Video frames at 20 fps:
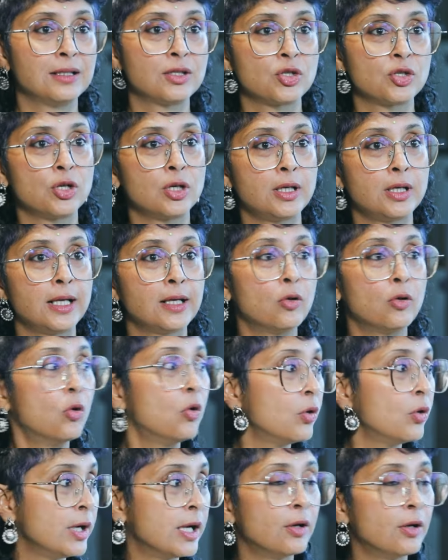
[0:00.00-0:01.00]
It's not like,
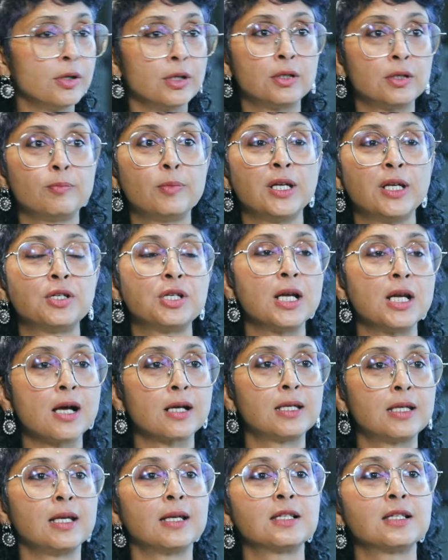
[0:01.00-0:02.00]
oh, now
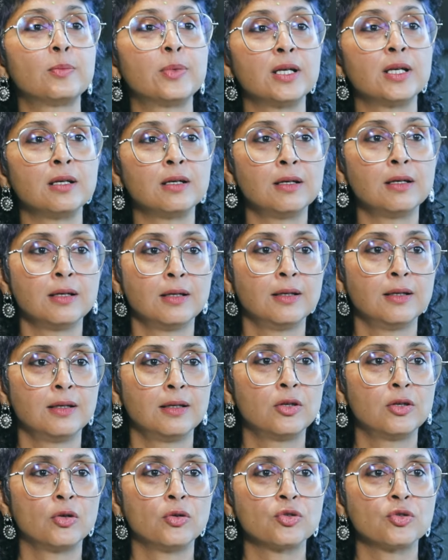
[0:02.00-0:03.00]
patriarchy has been,
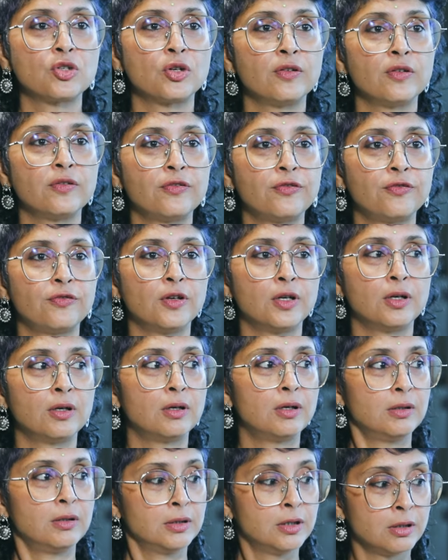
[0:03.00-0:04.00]
you know, sort
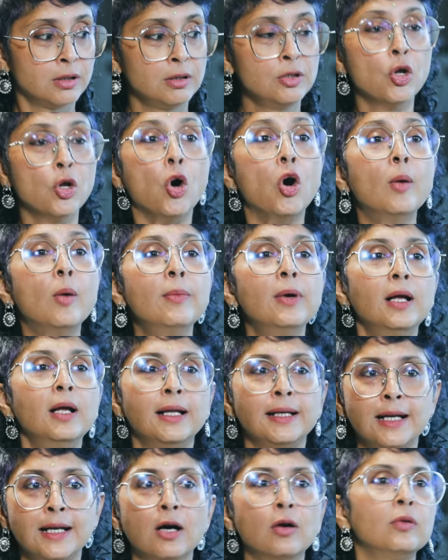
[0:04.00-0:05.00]
of the norm,
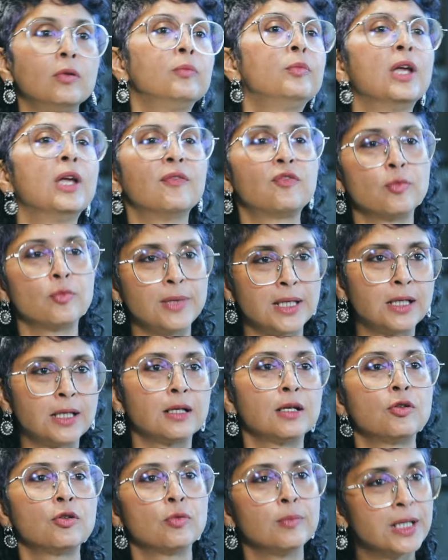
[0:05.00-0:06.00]
and now we have to make
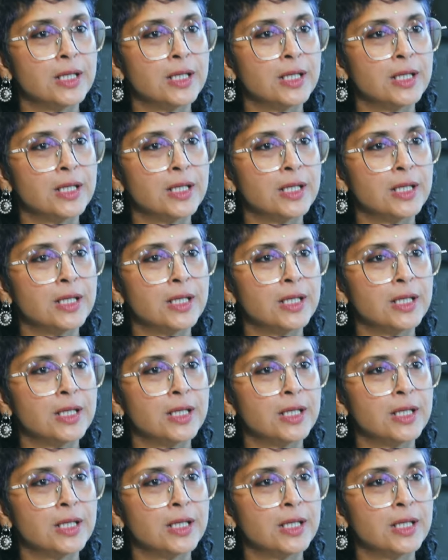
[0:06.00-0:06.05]
it into